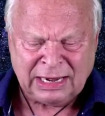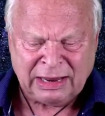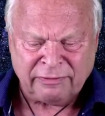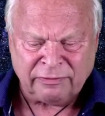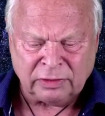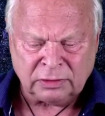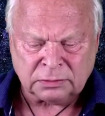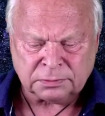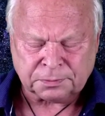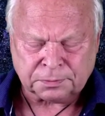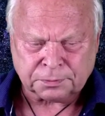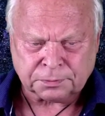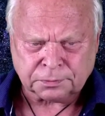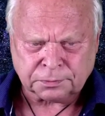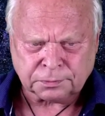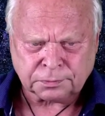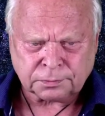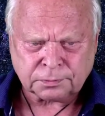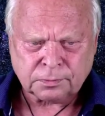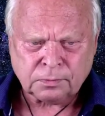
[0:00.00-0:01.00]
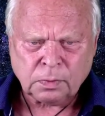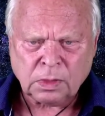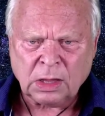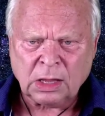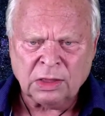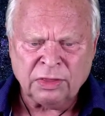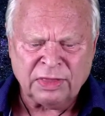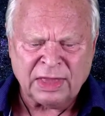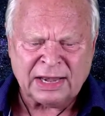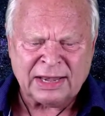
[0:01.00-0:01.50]
level
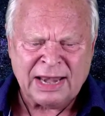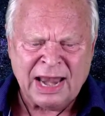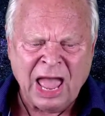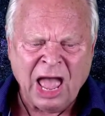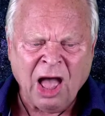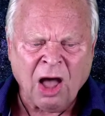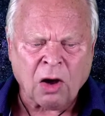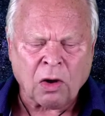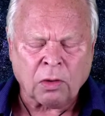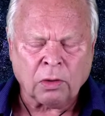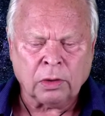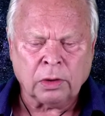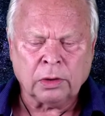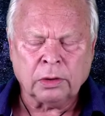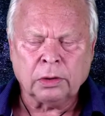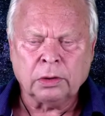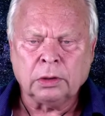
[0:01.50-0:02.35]
that now